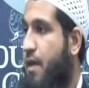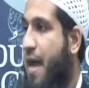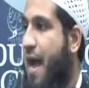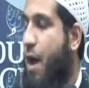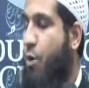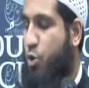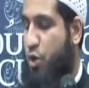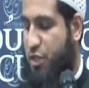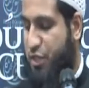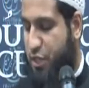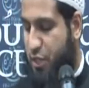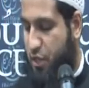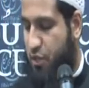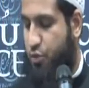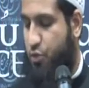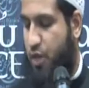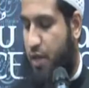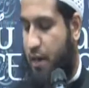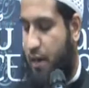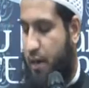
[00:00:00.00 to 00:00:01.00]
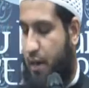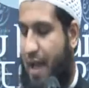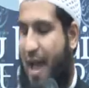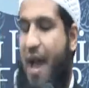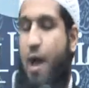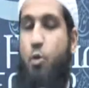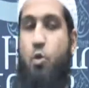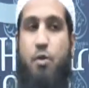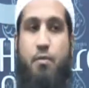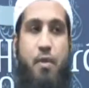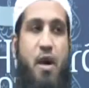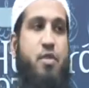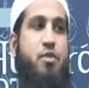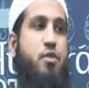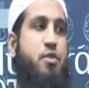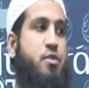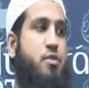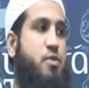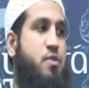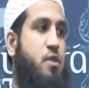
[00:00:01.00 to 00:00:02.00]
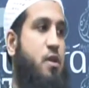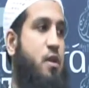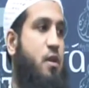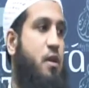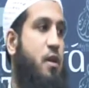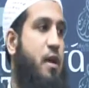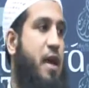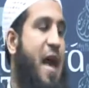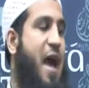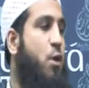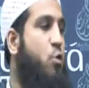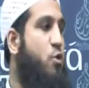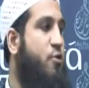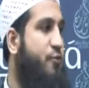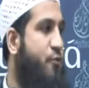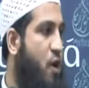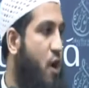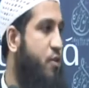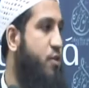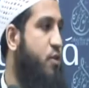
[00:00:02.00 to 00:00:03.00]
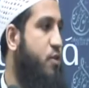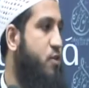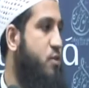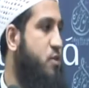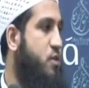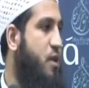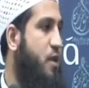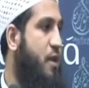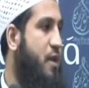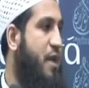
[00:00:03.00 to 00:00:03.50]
our children, our mothers, our fathers,